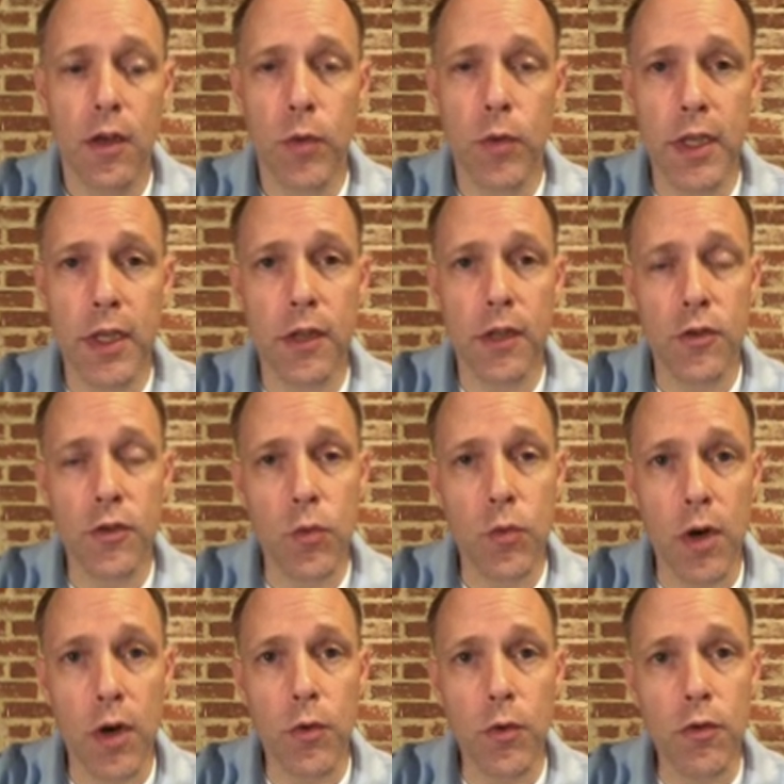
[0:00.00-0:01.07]
We get the
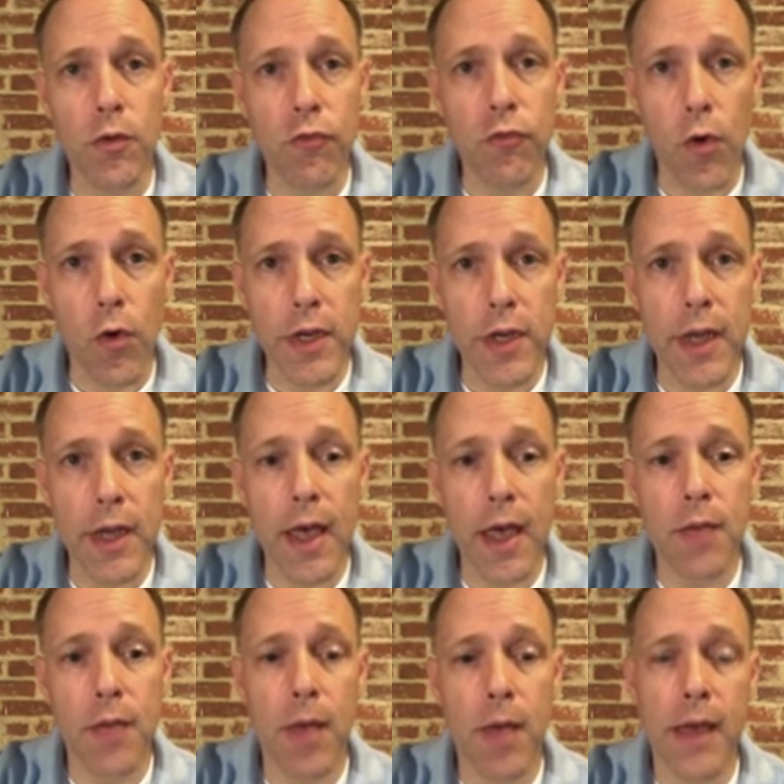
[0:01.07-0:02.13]
square root of
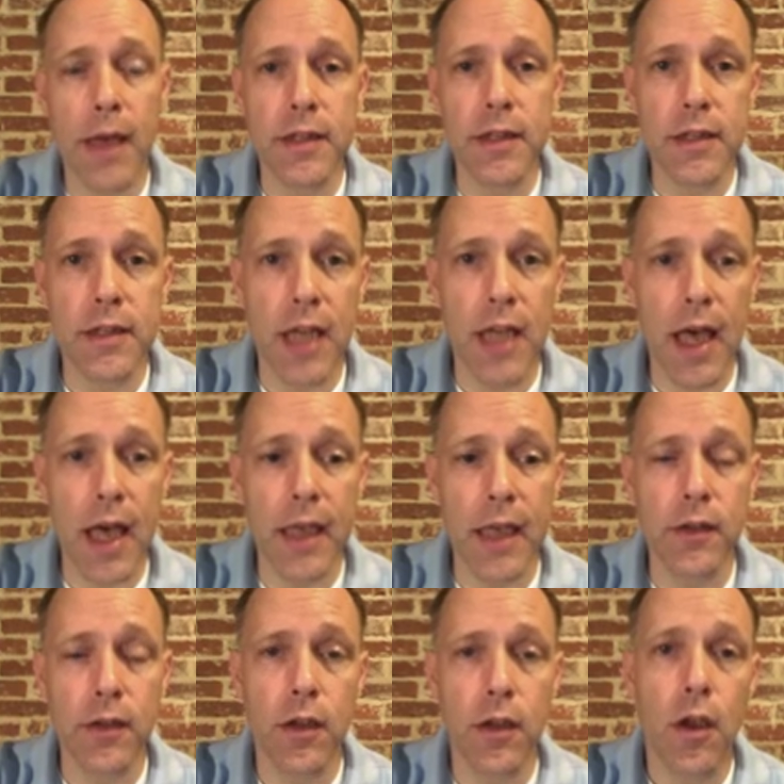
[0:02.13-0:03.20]
49 minus
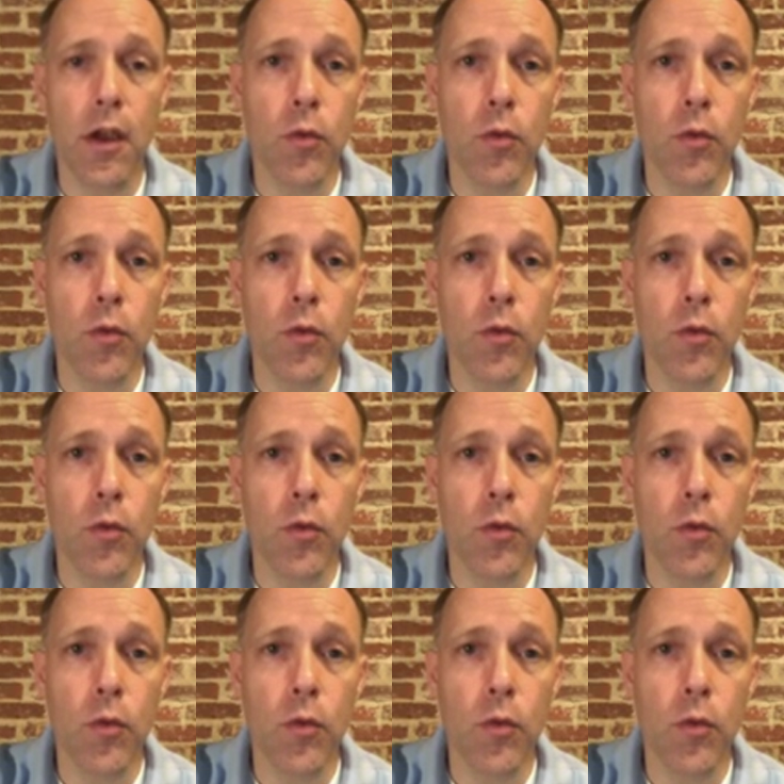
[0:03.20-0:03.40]
9,